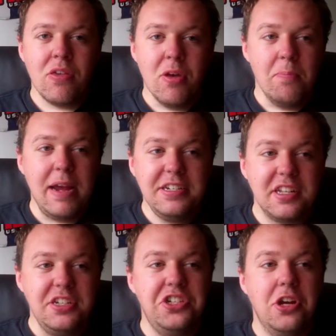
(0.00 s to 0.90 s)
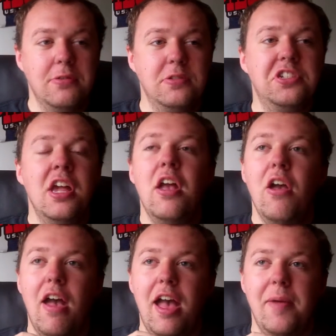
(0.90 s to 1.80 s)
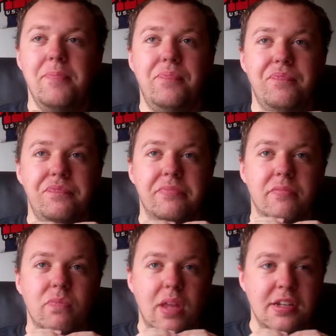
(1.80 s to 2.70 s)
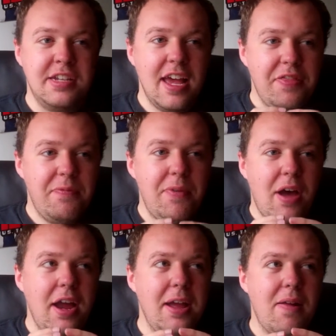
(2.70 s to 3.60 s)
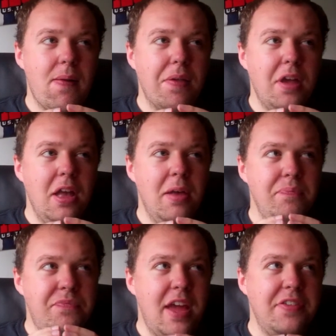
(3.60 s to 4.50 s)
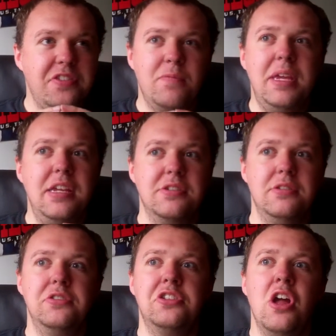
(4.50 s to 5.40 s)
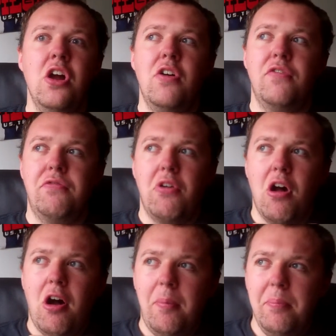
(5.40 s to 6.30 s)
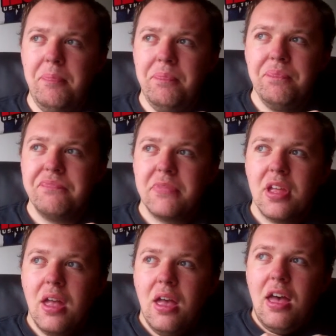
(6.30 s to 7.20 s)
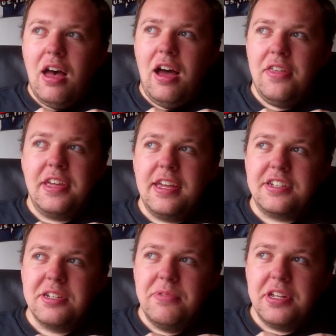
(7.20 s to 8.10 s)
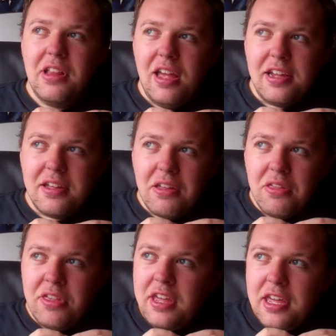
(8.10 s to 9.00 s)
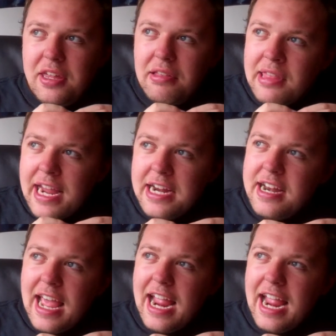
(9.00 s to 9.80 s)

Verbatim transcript: that basically shows um, death by uh, deaths of measles from I think it's something like the late